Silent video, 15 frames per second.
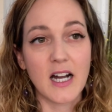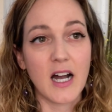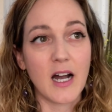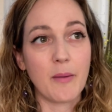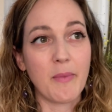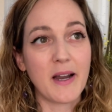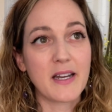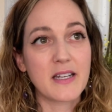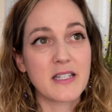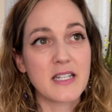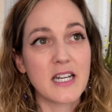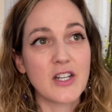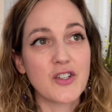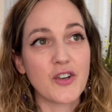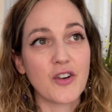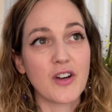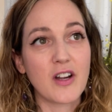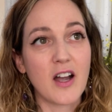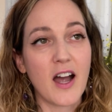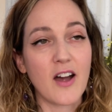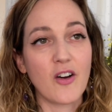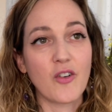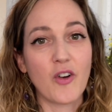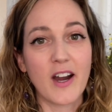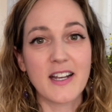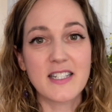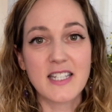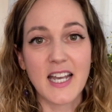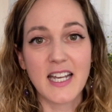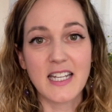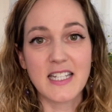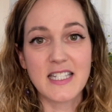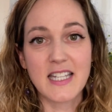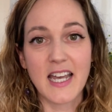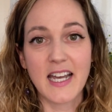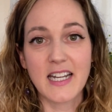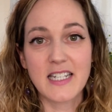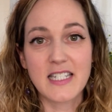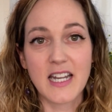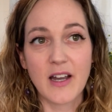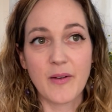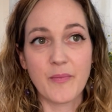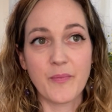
My teacher, Kyle Gray, says that